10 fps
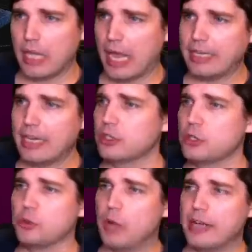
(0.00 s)
I didn't
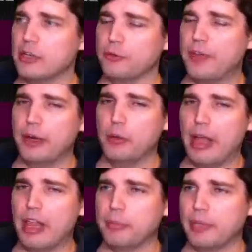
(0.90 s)
do, I didn't do very
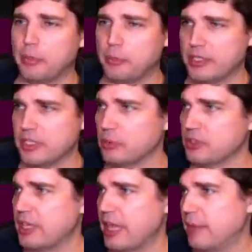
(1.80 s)
well on Player Presents, we'll
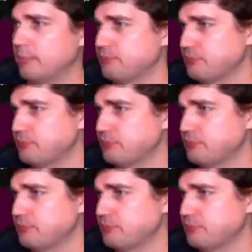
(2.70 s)
say that.